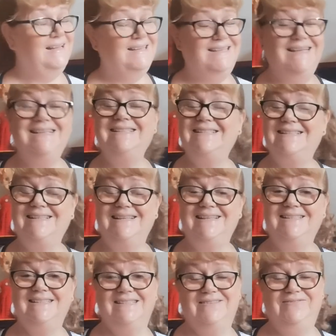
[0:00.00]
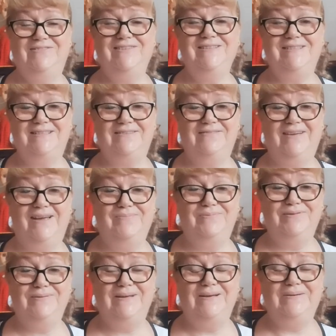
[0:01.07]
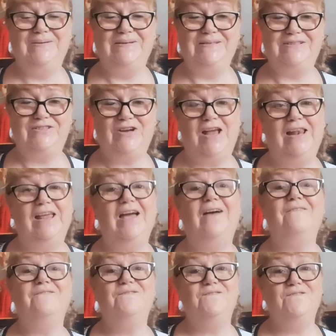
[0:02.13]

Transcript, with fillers: Yes, it's the 1st of April here in Australia,